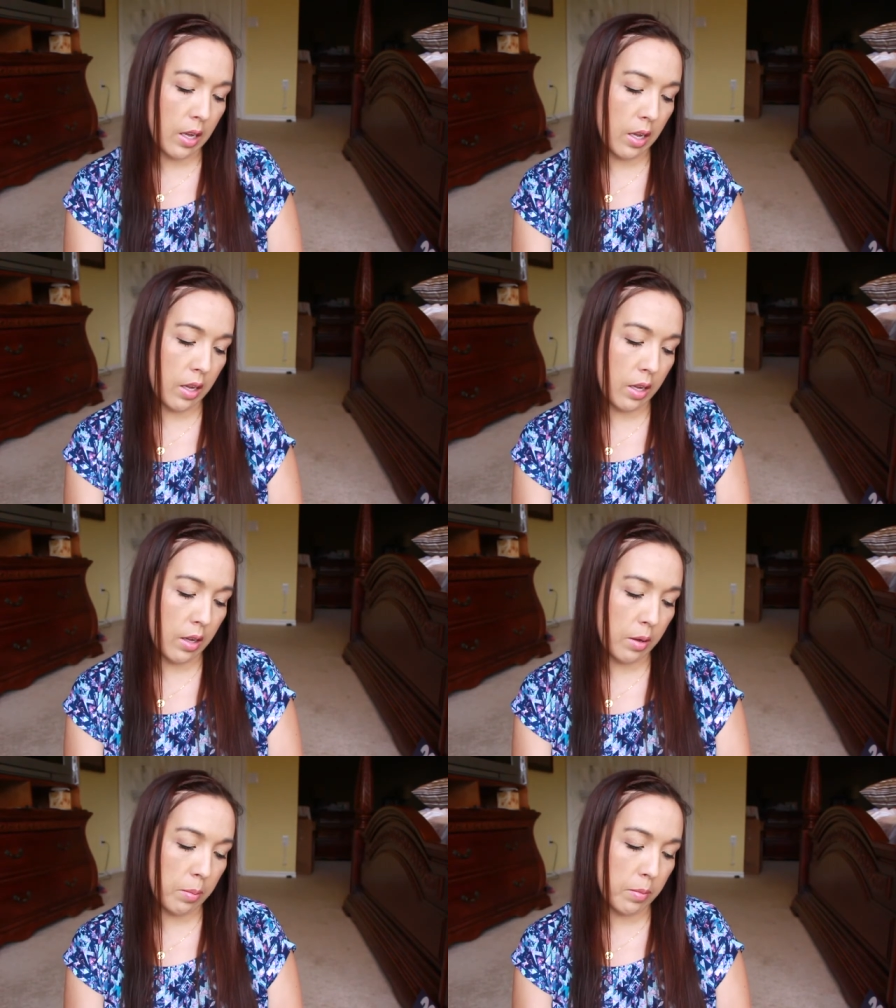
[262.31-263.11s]

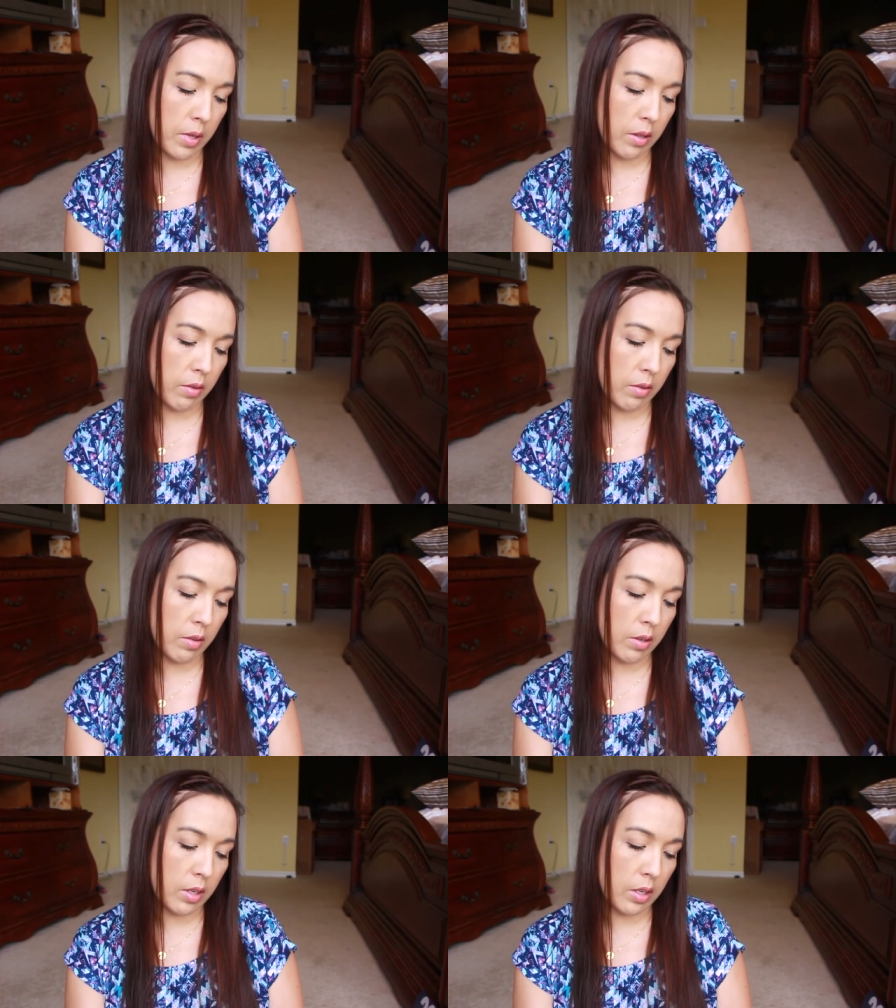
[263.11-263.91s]
Um,
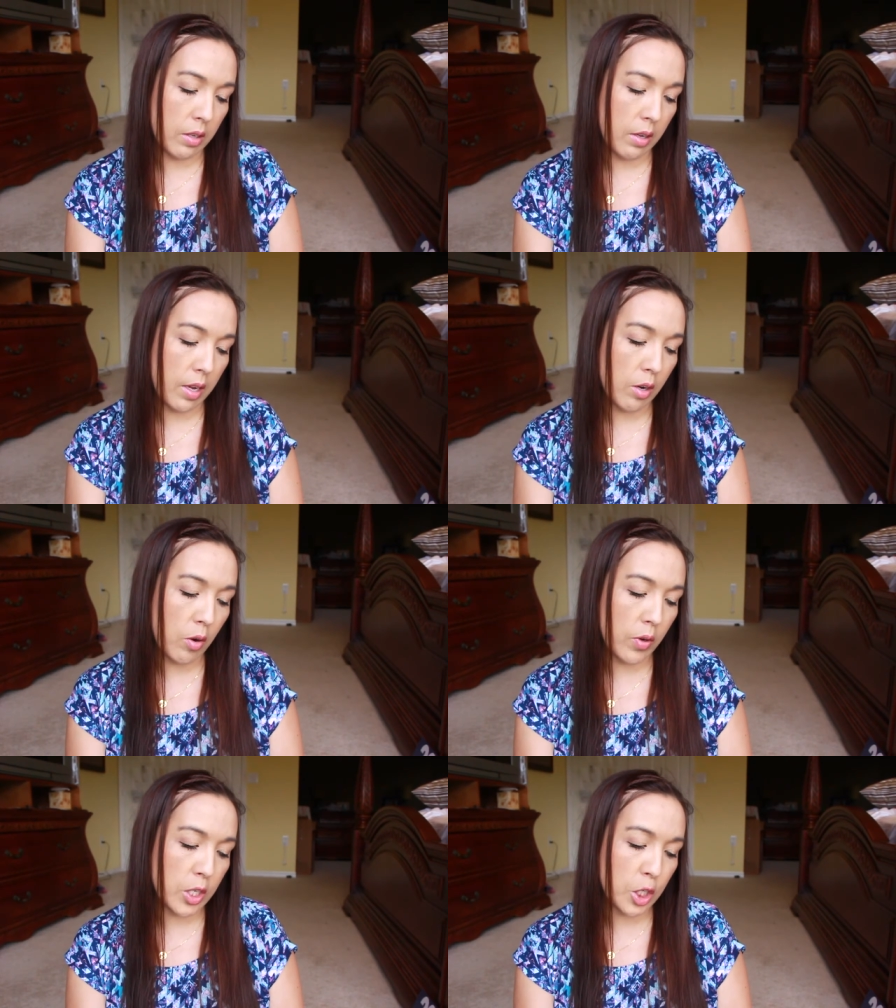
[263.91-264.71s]
I don't
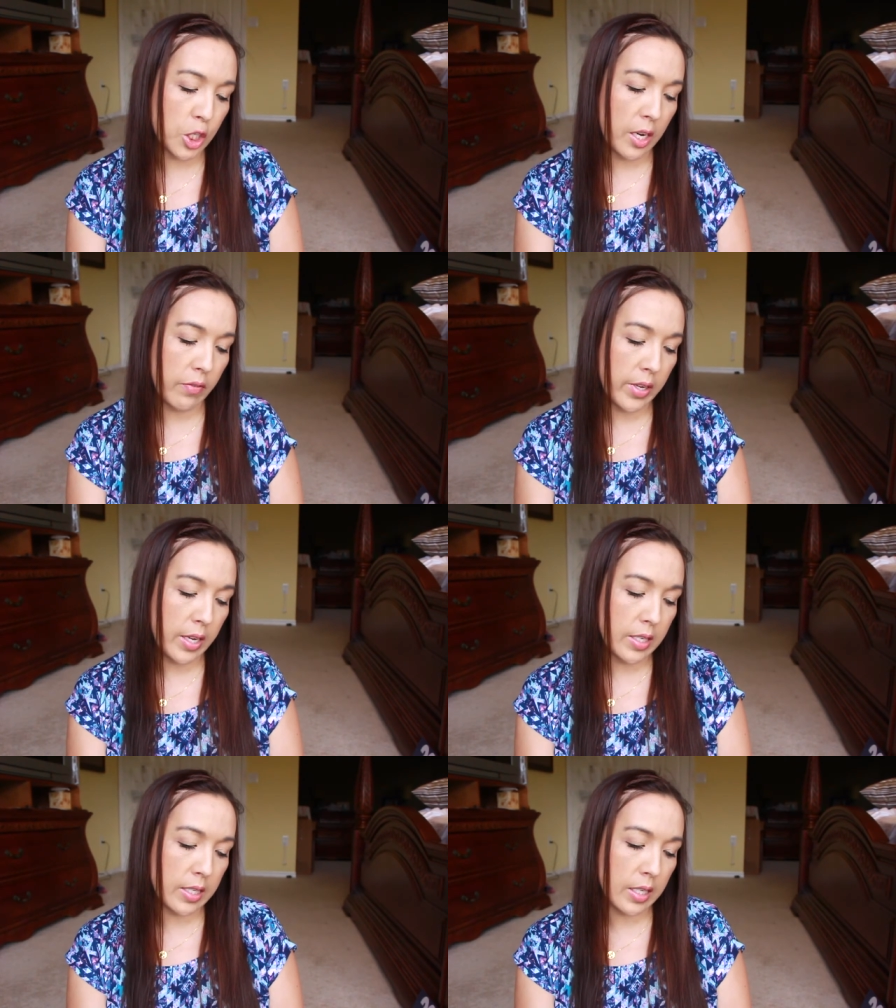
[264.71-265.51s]
know, it's
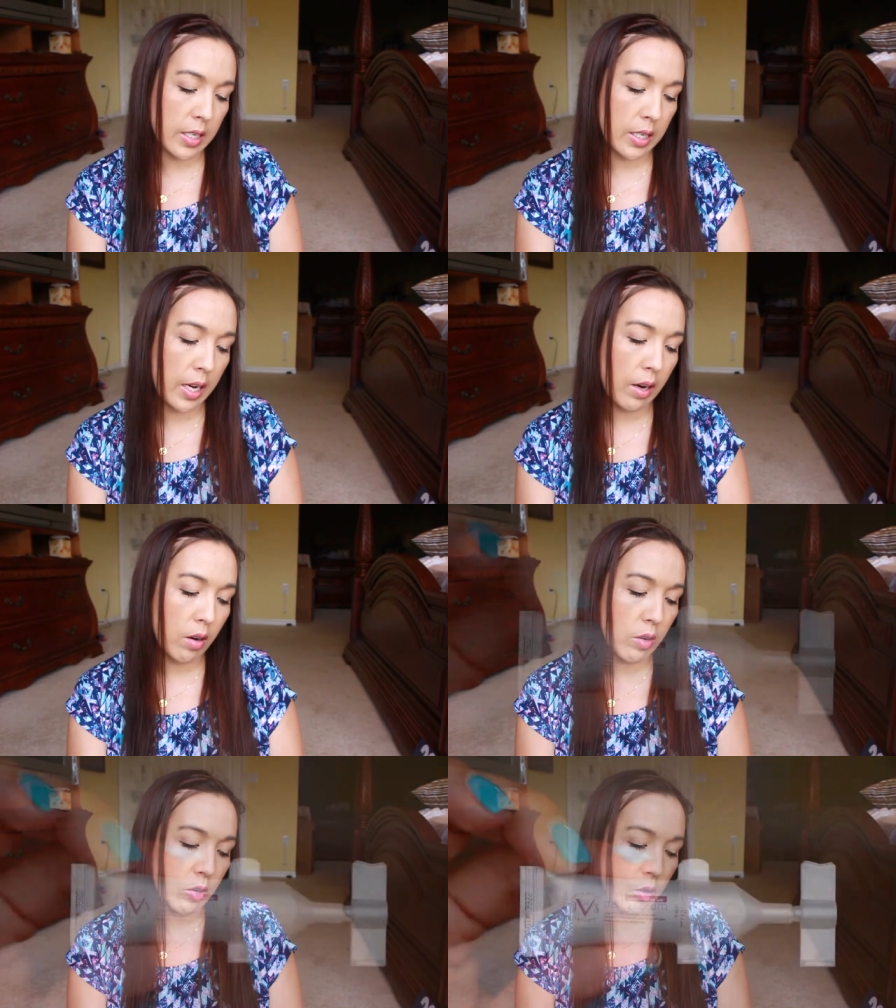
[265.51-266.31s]
JVS
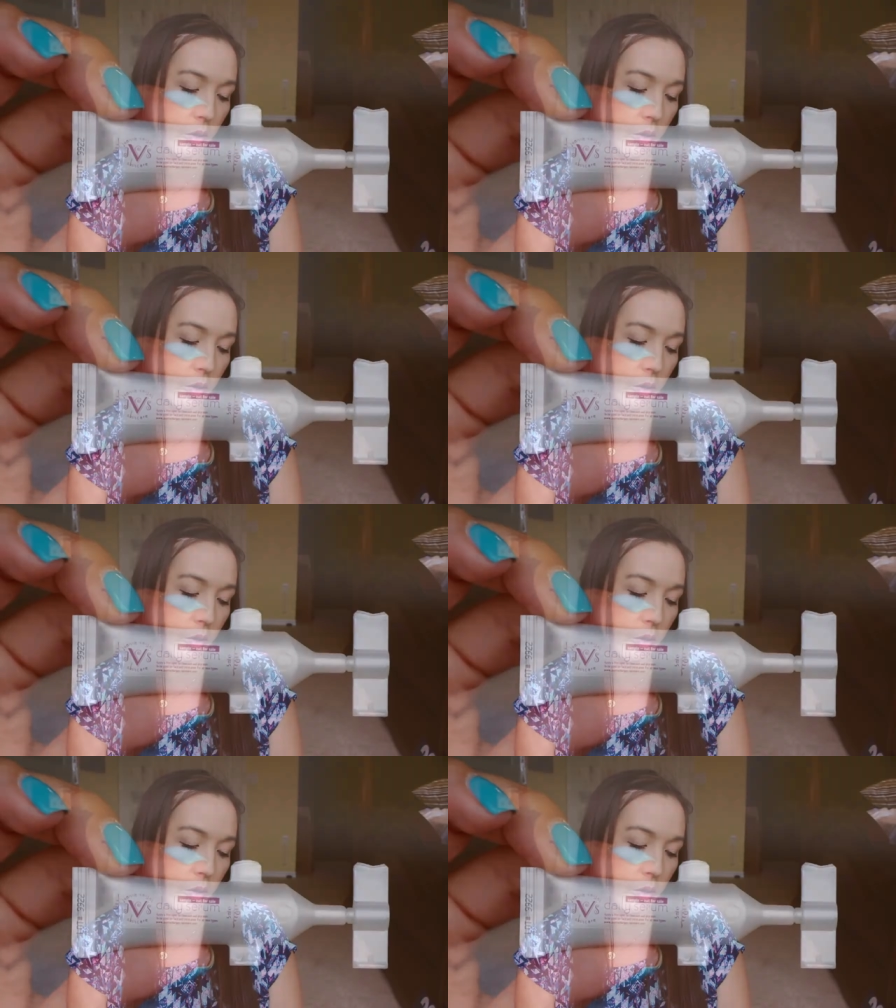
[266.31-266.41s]
Skincare